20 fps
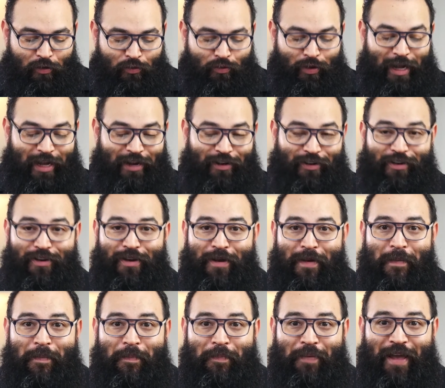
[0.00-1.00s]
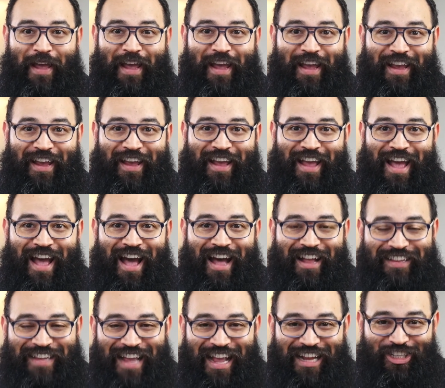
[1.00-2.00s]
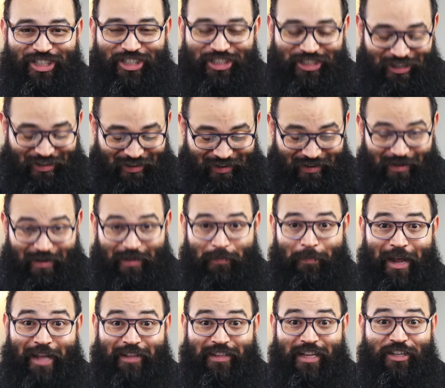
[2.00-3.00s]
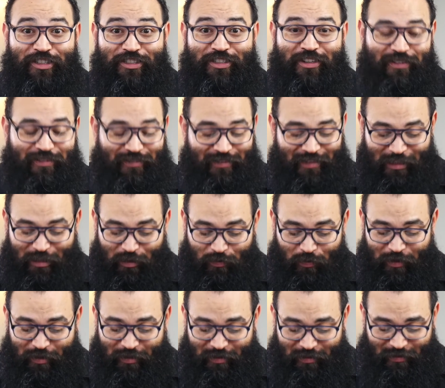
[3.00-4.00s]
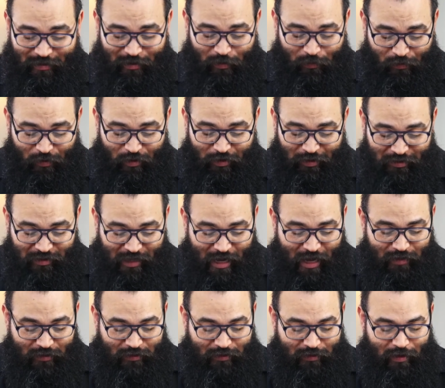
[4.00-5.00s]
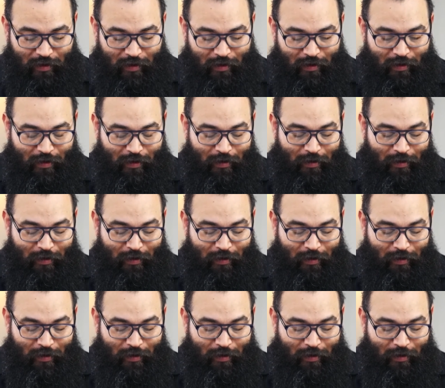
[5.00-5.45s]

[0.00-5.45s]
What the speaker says: Reader, pay attention. Pay attention. This is what the word says.